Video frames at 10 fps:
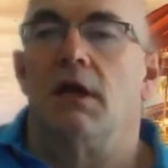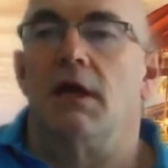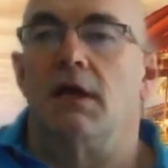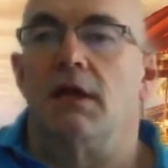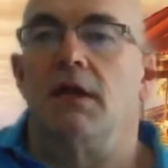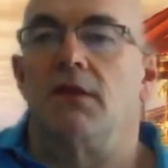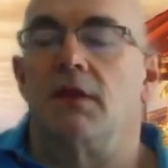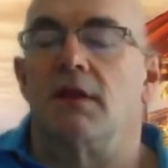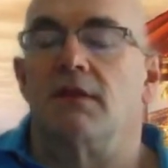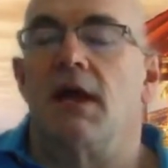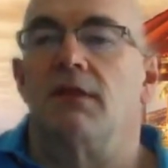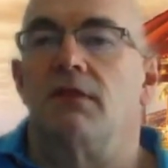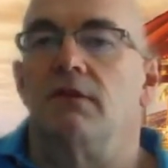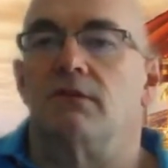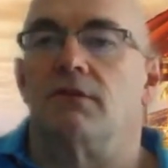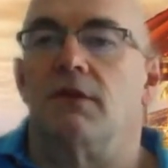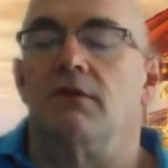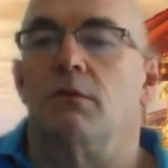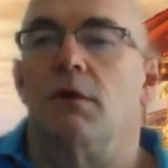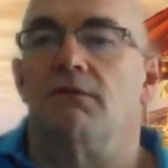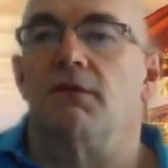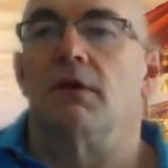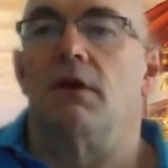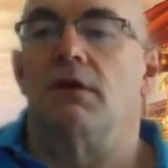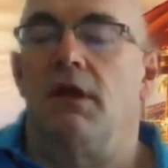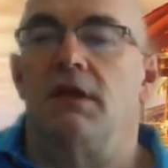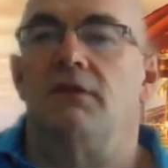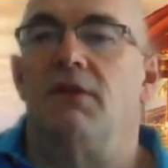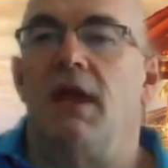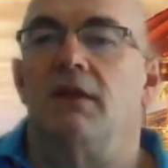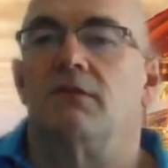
anything like that, these are things you want to figure out in advance